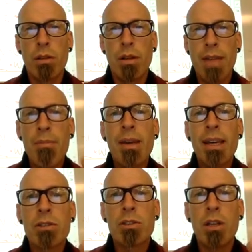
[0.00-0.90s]
That
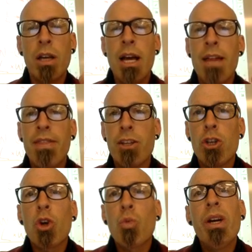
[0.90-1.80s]
means that
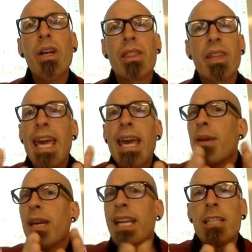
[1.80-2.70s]
your width can't
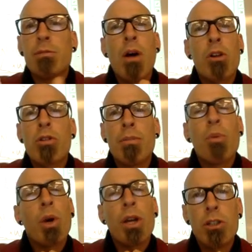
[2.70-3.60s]
be any smaller than
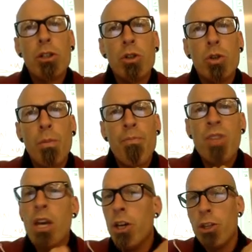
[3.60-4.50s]
0.2.
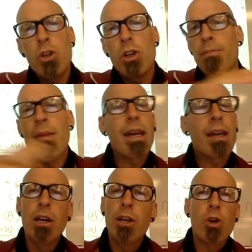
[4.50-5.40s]
You could
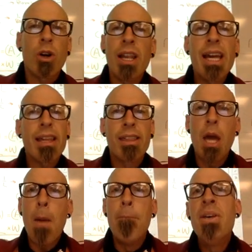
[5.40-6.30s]
make your length
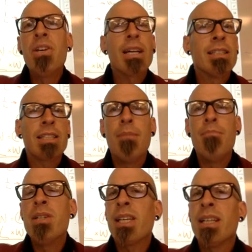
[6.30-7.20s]
millions and
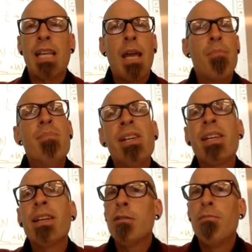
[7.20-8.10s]
millions and
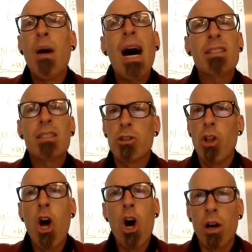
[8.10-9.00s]
millions of boxes
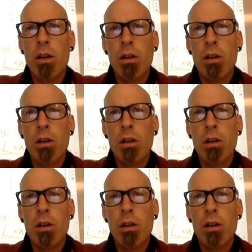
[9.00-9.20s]
long,